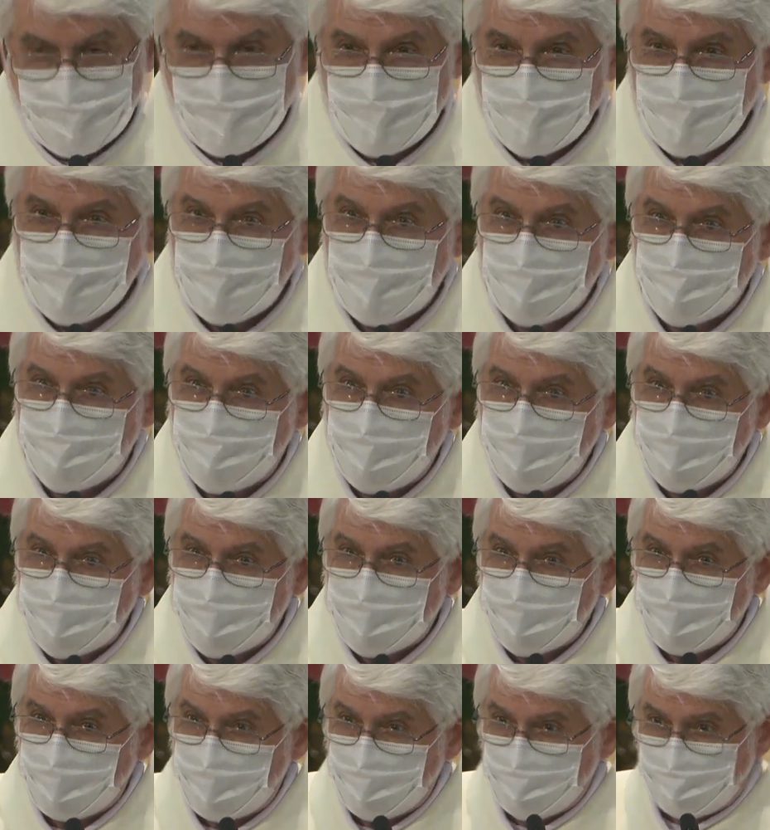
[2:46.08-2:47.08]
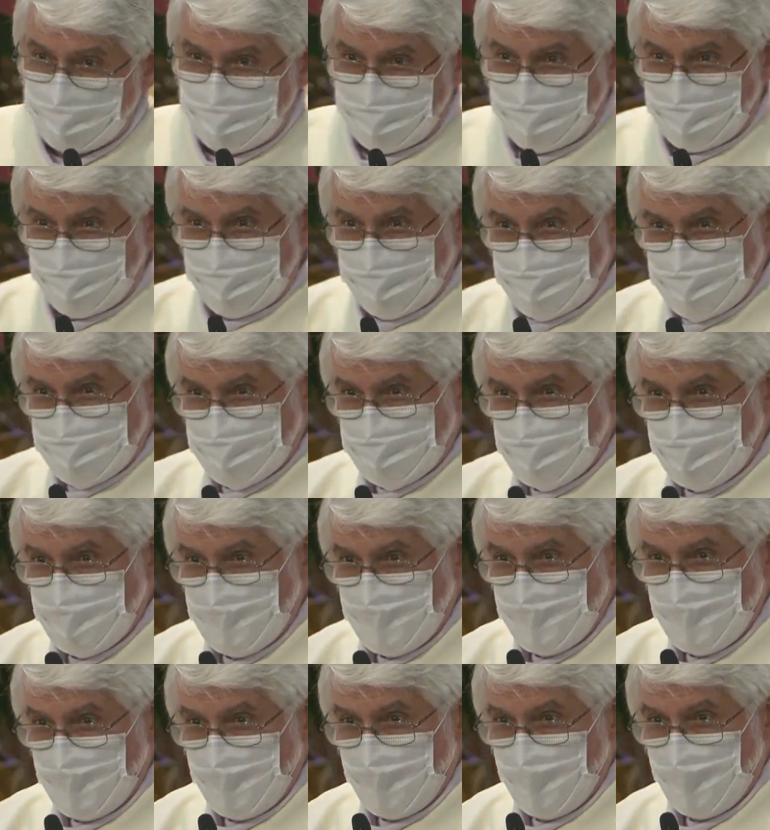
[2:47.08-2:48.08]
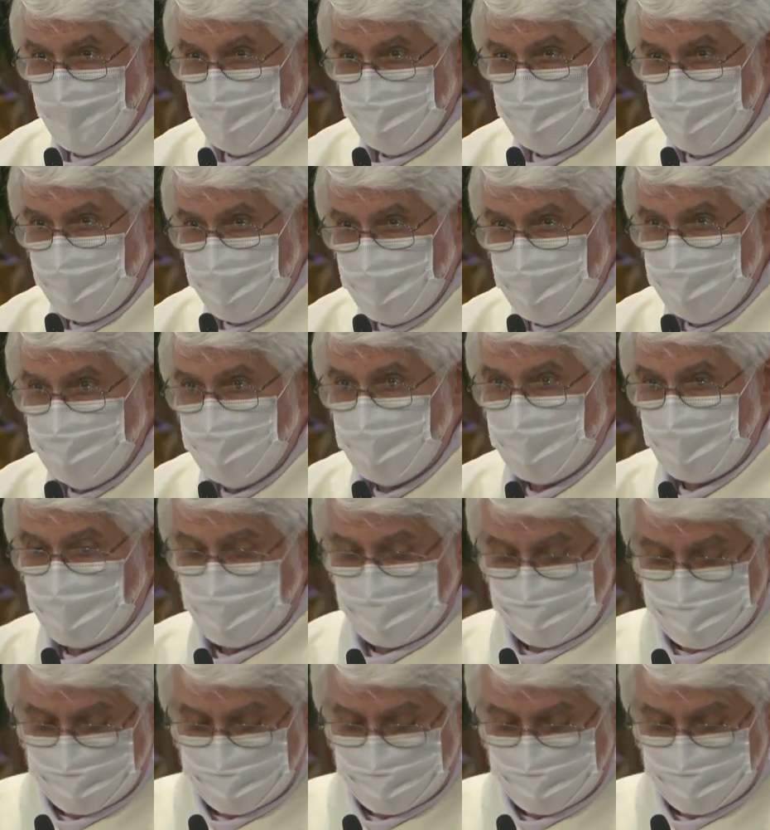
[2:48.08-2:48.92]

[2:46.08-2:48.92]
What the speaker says: he became first a baby.